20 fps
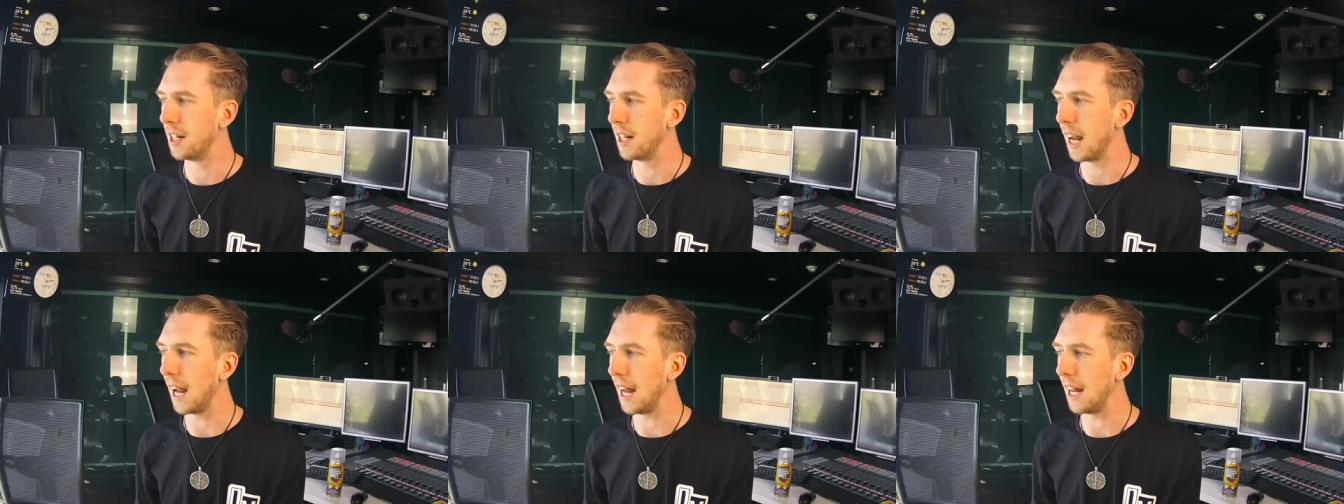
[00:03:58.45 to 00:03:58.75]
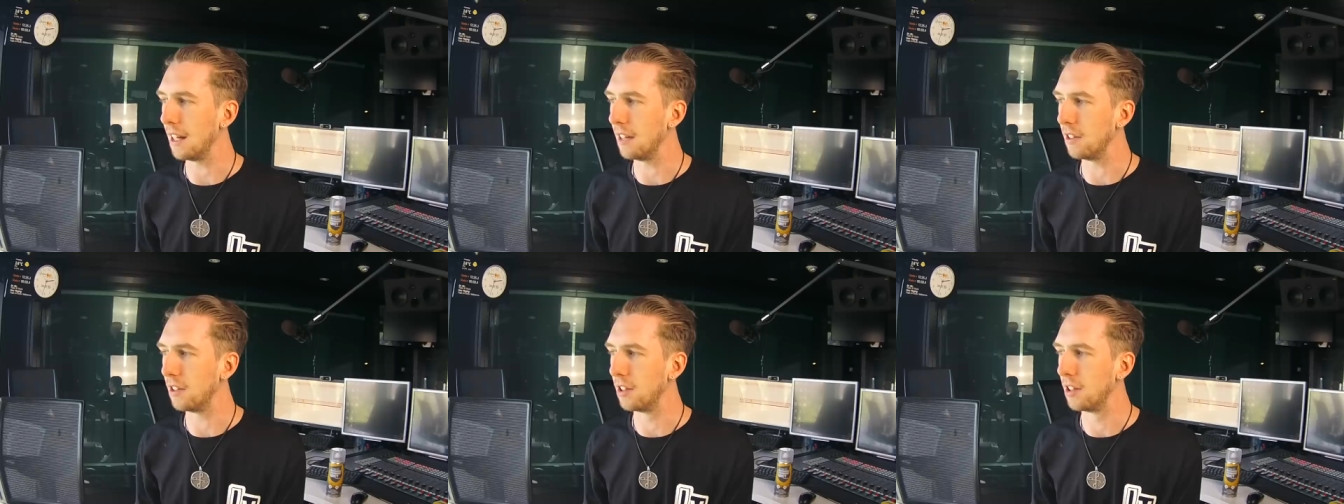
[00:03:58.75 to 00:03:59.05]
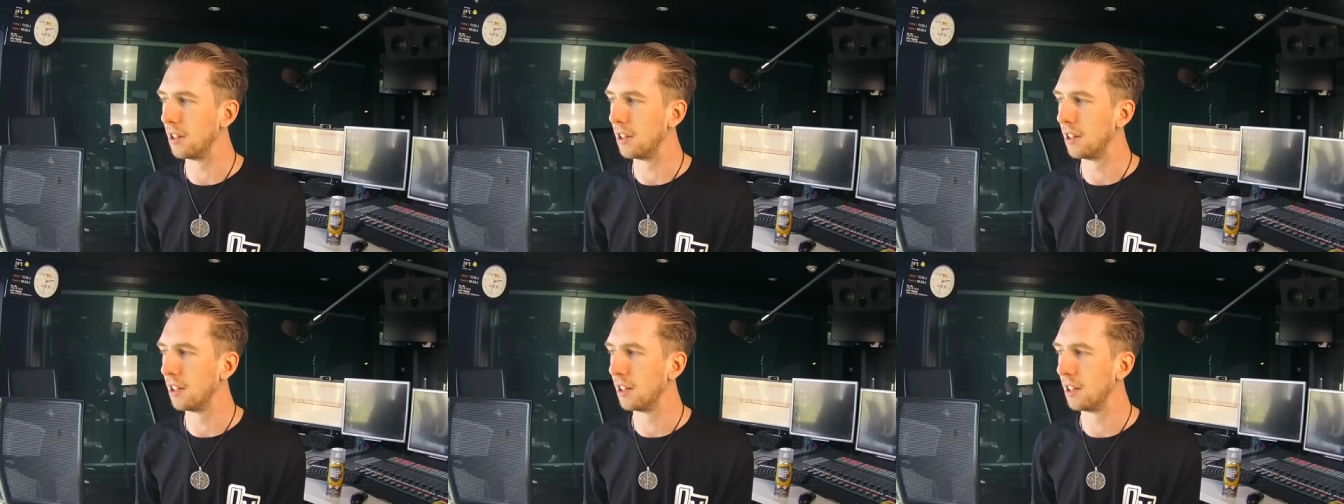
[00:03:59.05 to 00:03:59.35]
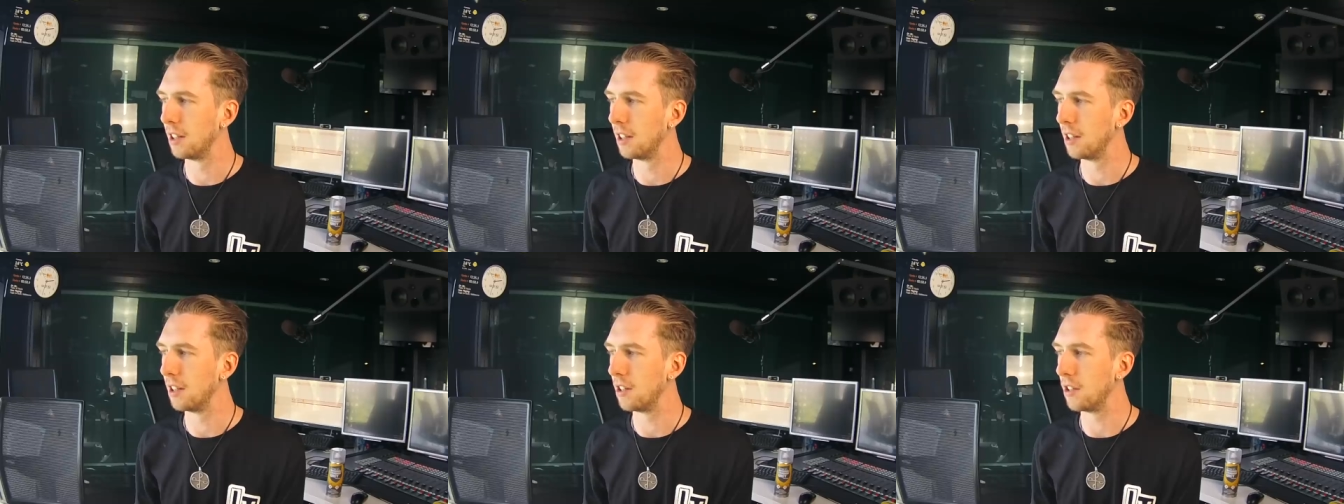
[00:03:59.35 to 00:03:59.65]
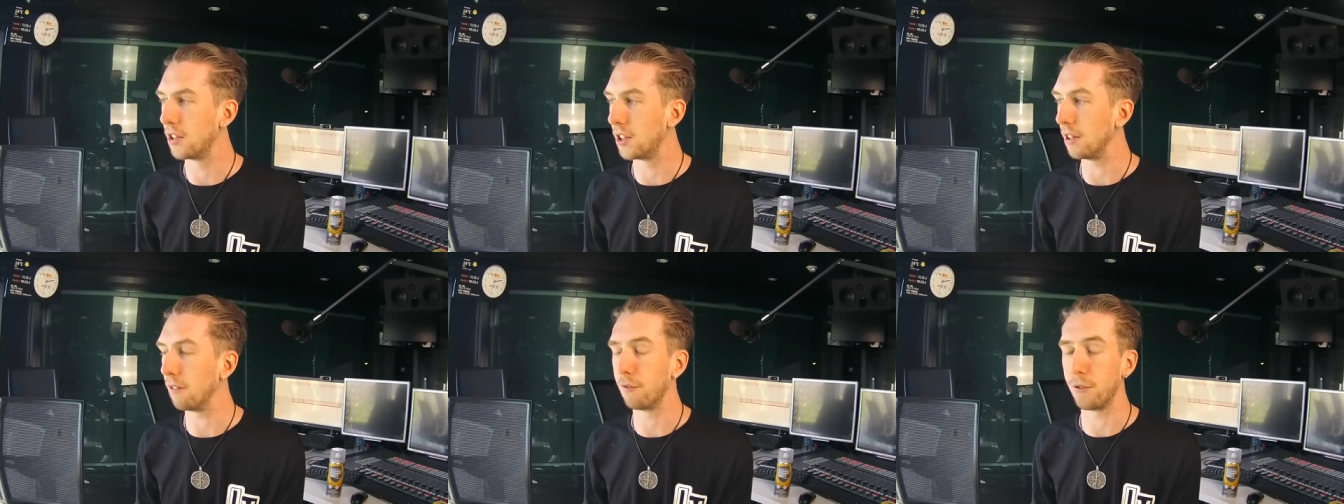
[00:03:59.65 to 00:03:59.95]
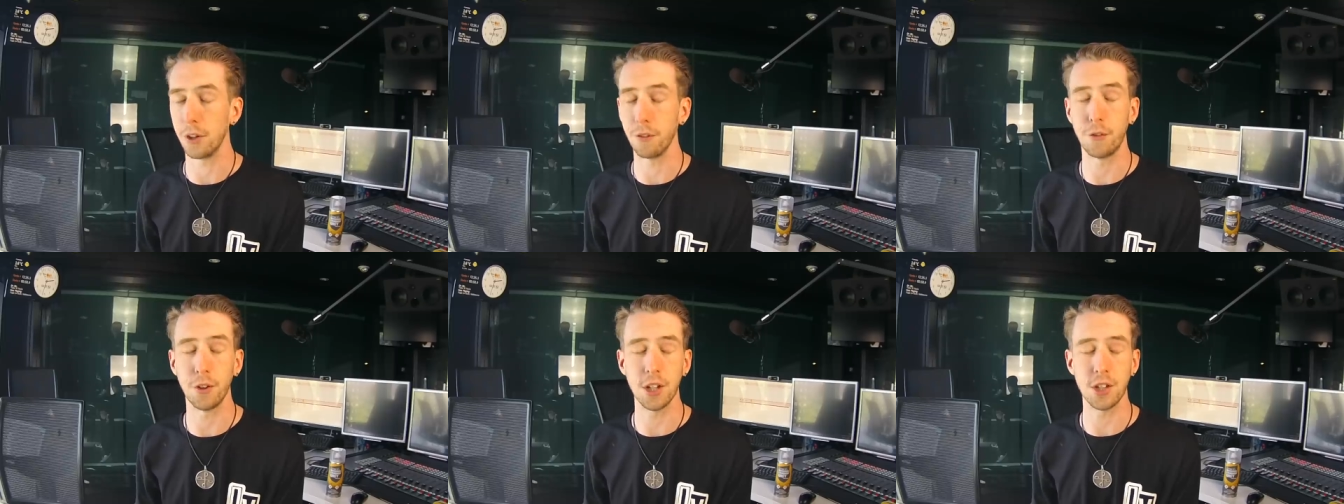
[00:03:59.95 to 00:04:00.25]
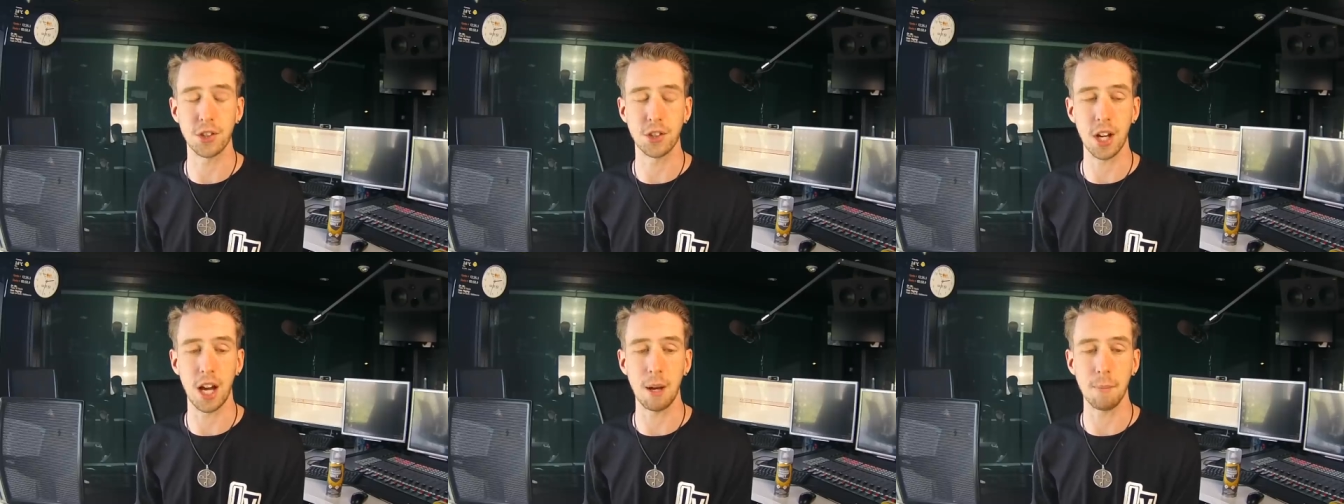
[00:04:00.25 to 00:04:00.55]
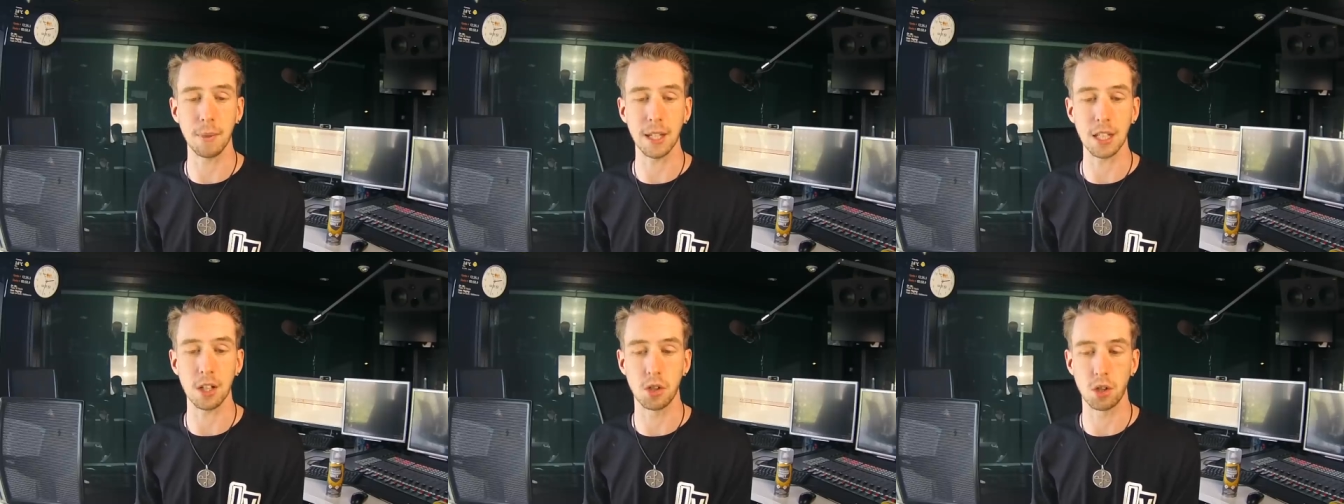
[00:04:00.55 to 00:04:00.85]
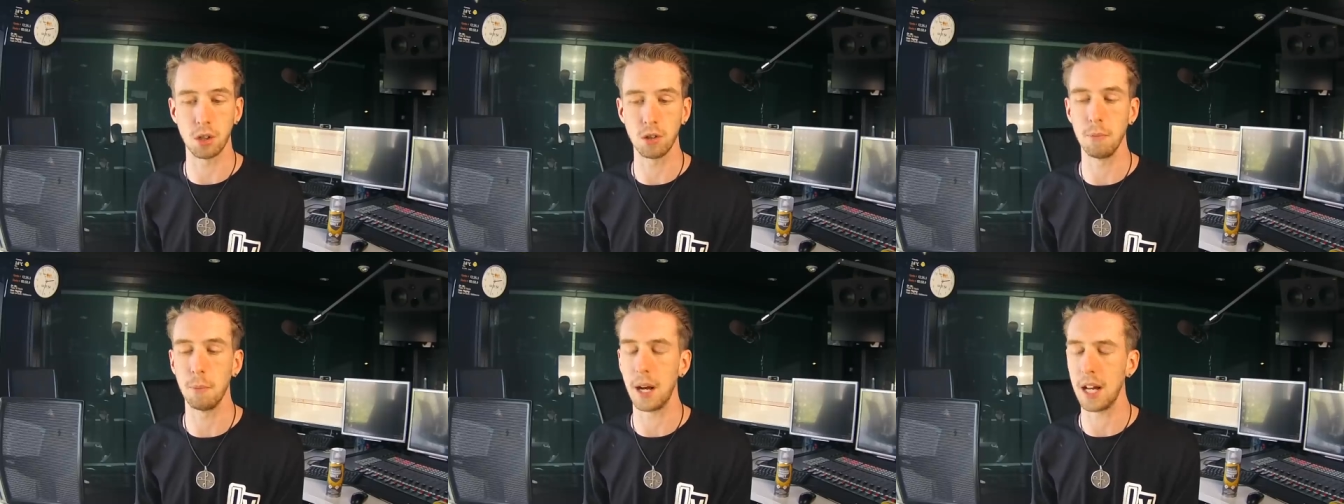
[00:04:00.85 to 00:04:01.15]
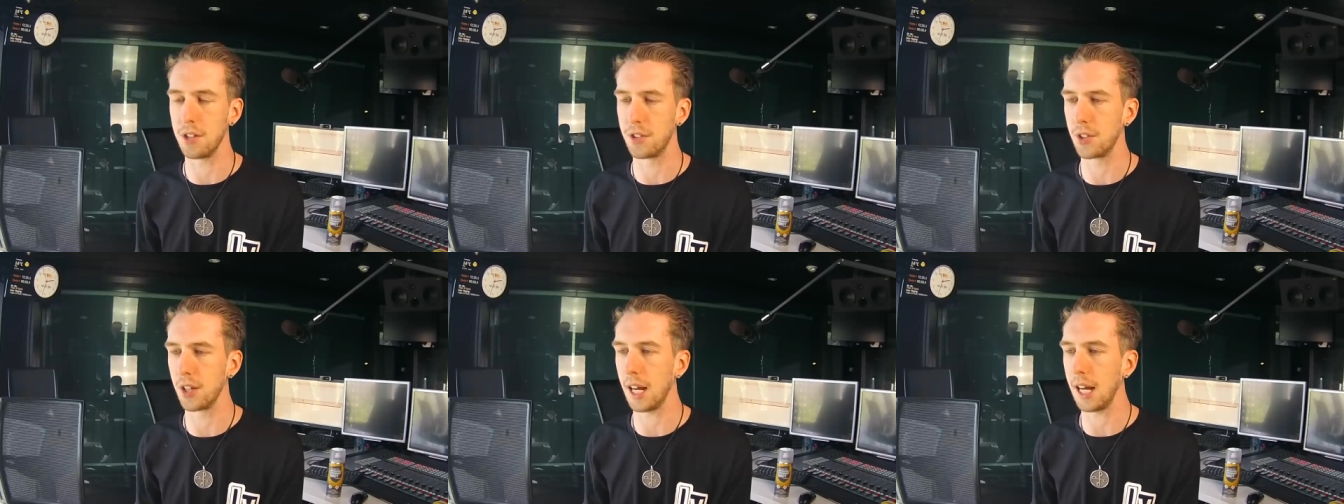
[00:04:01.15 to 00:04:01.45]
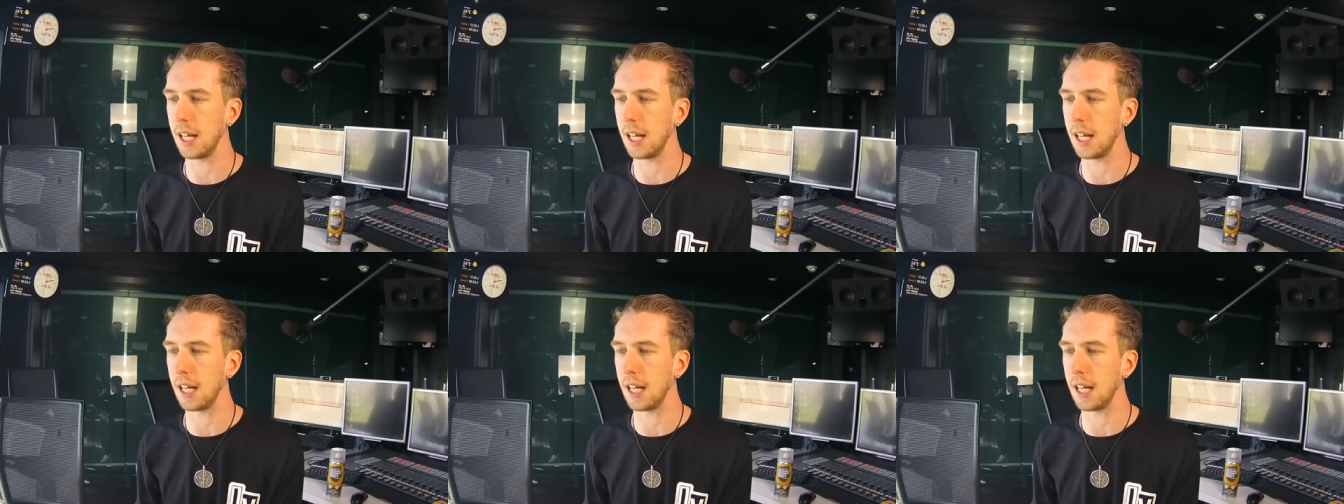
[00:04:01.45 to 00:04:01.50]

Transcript: And for the first time in two months.